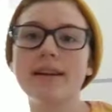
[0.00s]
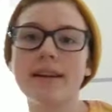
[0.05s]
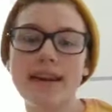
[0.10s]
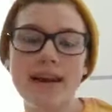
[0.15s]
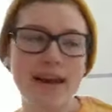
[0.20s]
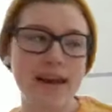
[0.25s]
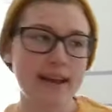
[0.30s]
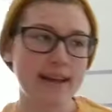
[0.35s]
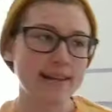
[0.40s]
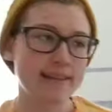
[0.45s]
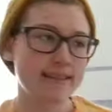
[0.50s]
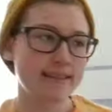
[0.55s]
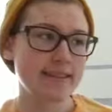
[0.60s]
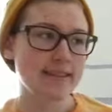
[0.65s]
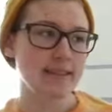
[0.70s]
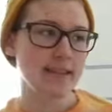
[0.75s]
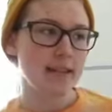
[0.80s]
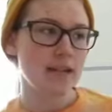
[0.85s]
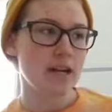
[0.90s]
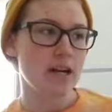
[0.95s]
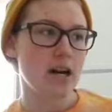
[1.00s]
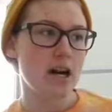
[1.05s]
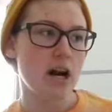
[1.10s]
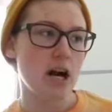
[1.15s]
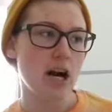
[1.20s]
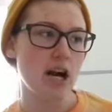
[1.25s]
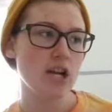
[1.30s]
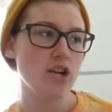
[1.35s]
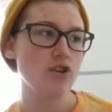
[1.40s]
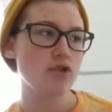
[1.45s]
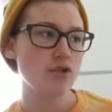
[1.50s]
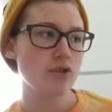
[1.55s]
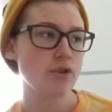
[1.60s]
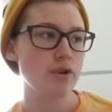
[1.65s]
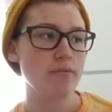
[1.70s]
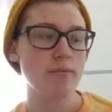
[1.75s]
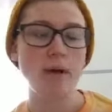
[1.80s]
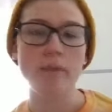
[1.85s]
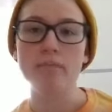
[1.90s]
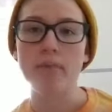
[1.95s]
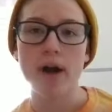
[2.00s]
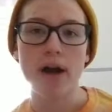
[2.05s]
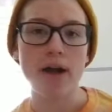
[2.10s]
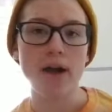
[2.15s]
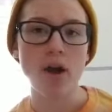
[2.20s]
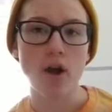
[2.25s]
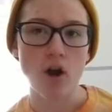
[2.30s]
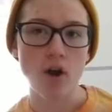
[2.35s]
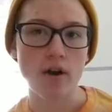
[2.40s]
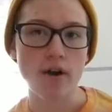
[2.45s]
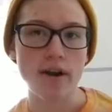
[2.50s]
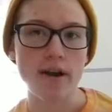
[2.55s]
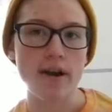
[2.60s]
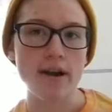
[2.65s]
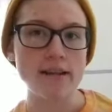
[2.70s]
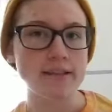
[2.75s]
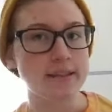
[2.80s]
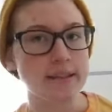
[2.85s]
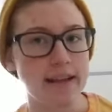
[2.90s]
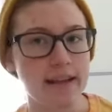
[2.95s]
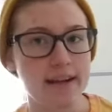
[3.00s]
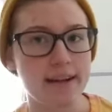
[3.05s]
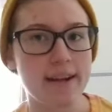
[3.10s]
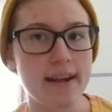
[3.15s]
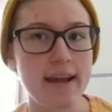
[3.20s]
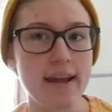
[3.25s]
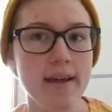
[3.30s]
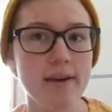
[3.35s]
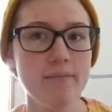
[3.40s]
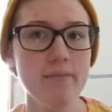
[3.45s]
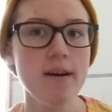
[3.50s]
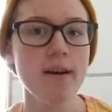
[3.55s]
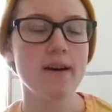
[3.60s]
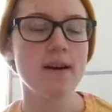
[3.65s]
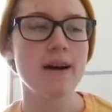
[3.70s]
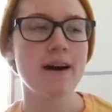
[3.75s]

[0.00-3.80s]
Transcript: and I usually went by Aria as a nickname,